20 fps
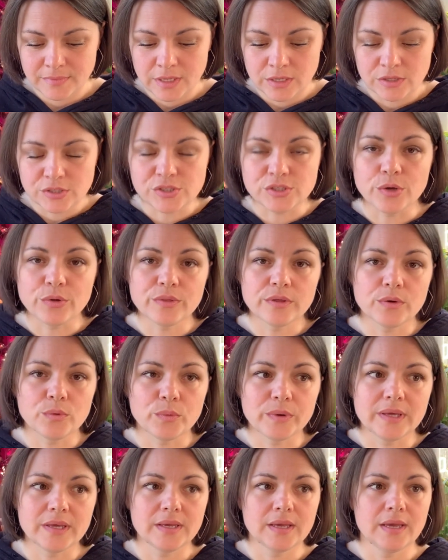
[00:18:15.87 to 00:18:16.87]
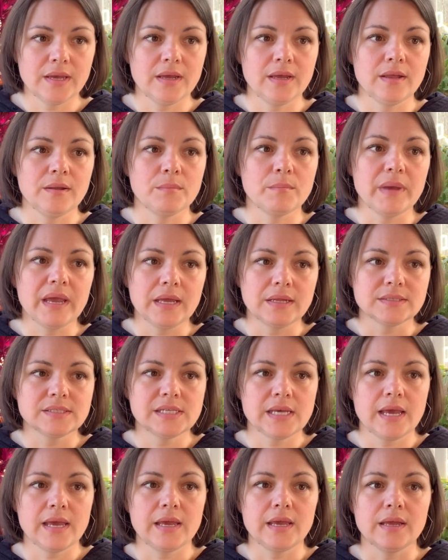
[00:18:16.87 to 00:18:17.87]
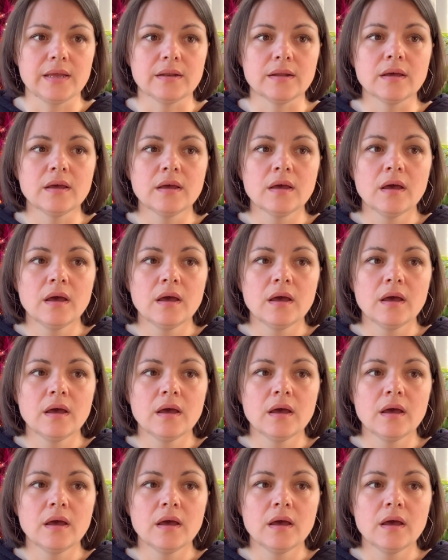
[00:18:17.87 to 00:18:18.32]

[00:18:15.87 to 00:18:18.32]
so that we can maintain